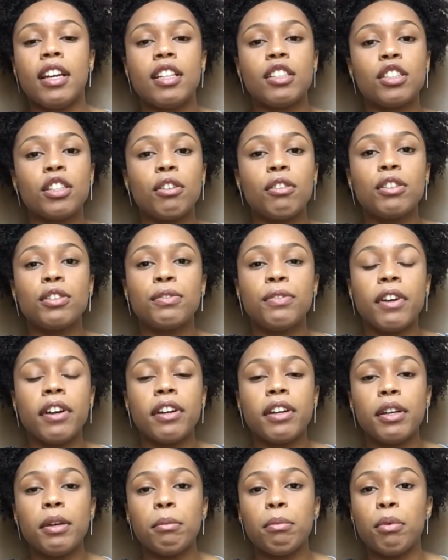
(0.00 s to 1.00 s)
and so it's
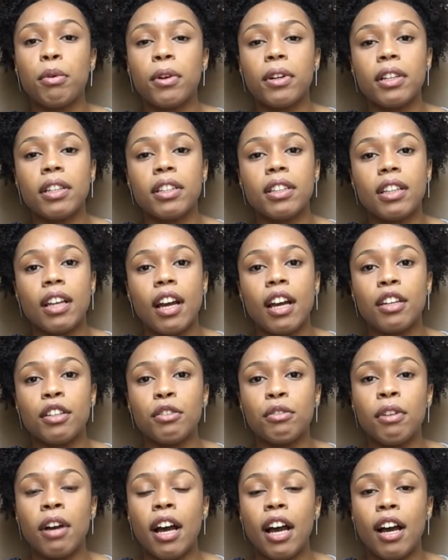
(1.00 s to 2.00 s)
very important
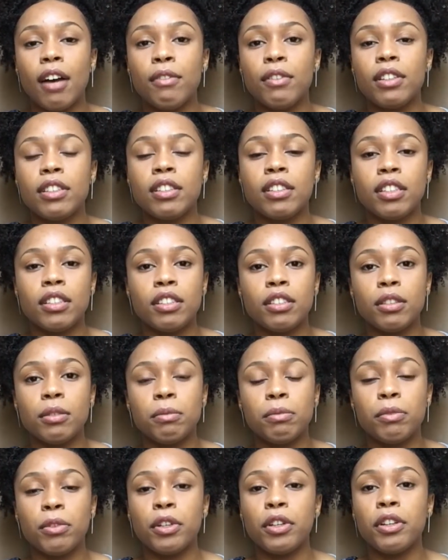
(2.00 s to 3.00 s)
that you have a
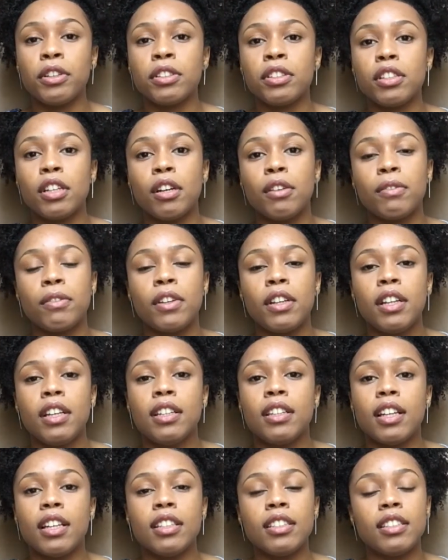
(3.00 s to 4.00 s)
system for yourself
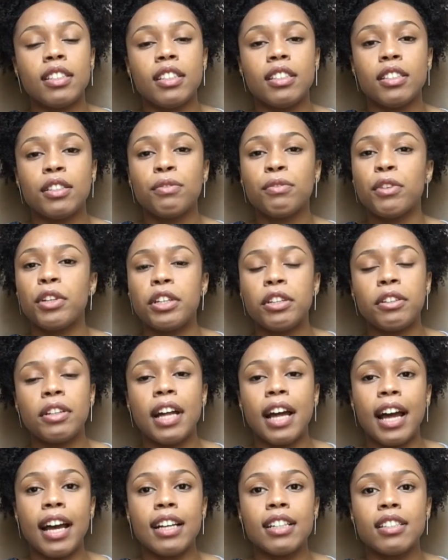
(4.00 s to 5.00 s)
that is easy for you
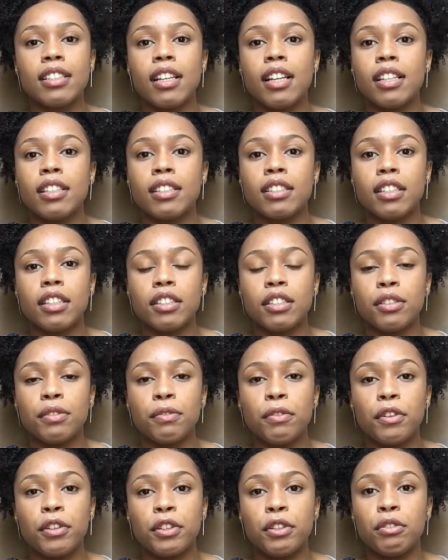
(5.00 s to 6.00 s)
to access, easy
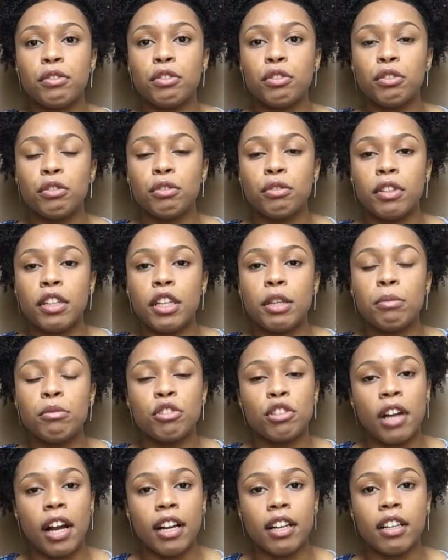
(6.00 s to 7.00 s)
for you to keep
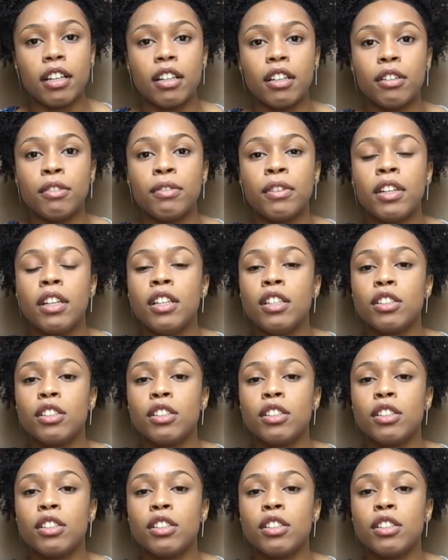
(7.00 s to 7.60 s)
track of,